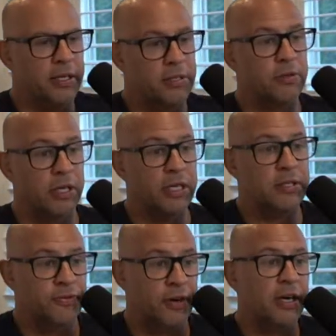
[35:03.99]

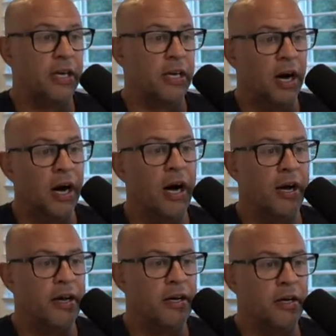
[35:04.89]
It's fucking
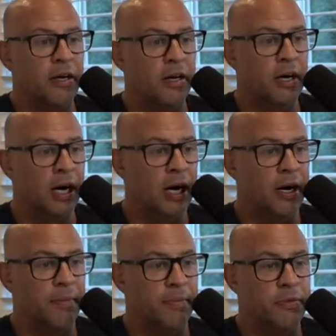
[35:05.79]
hard
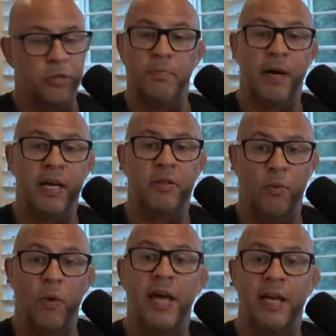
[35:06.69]
to make
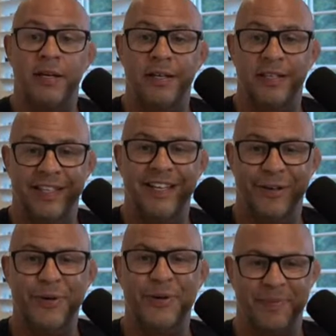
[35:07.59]
the weight. You
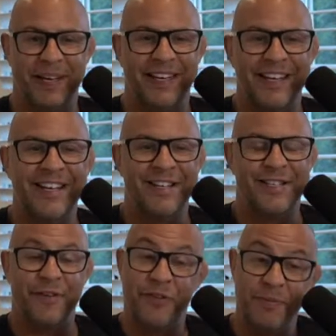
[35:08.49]
know what I mean?
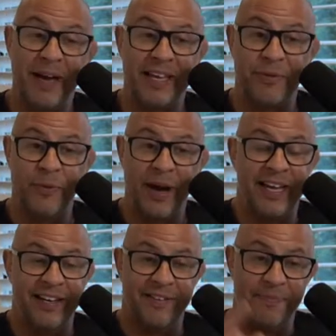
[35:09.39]
So if you make the
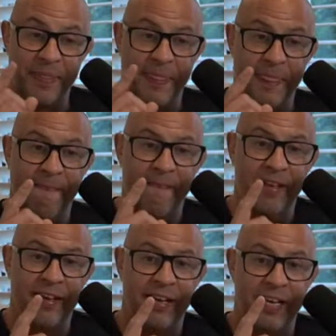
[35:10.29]
weight,
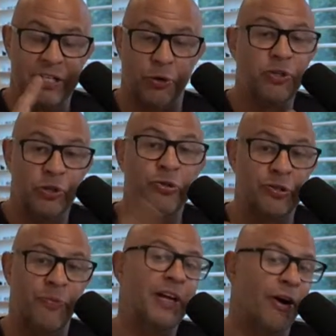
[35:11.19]
it's on you
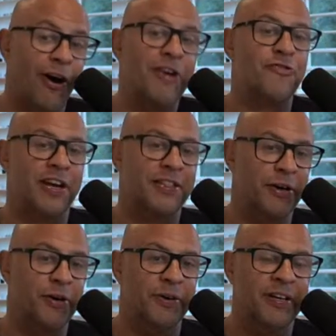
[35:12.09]
to rehydrate
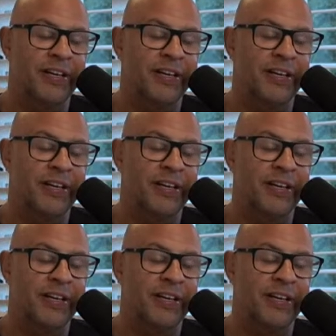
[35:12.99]
though.